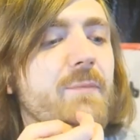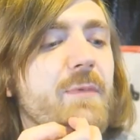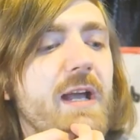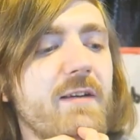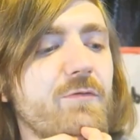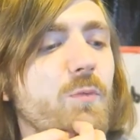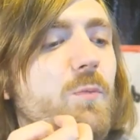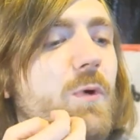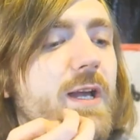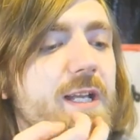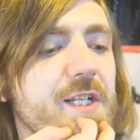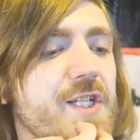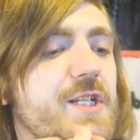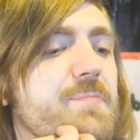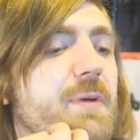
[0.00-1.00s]
And then we have a
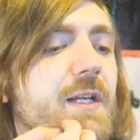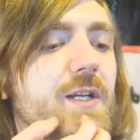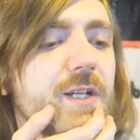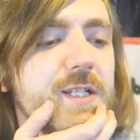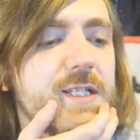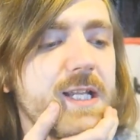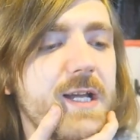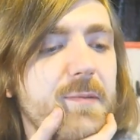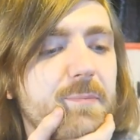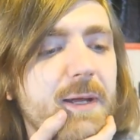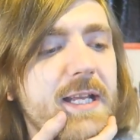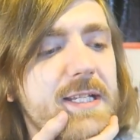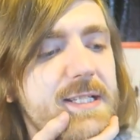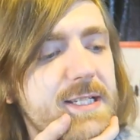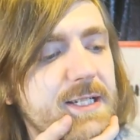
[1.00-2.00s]
witch, because uh,
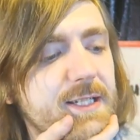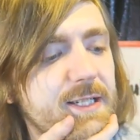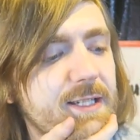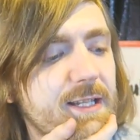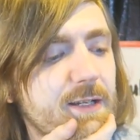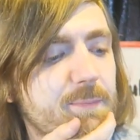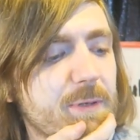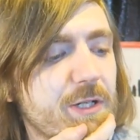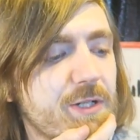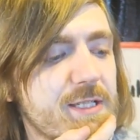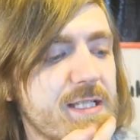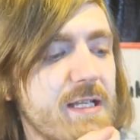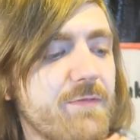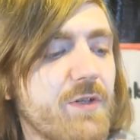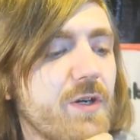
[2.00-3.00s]
basically, that
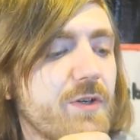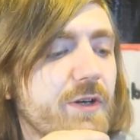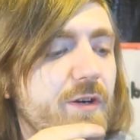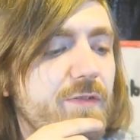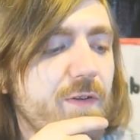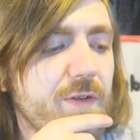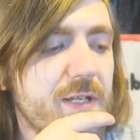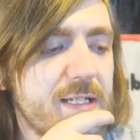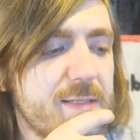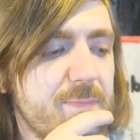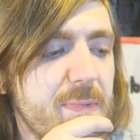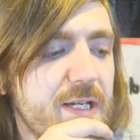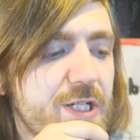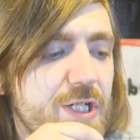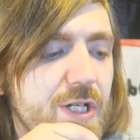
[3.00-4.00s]
because they've gone off on
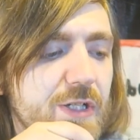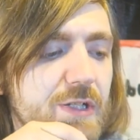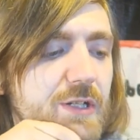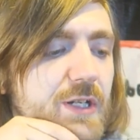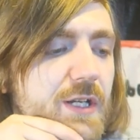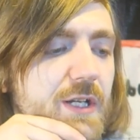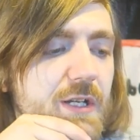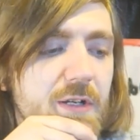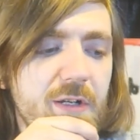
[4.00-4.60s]
this mission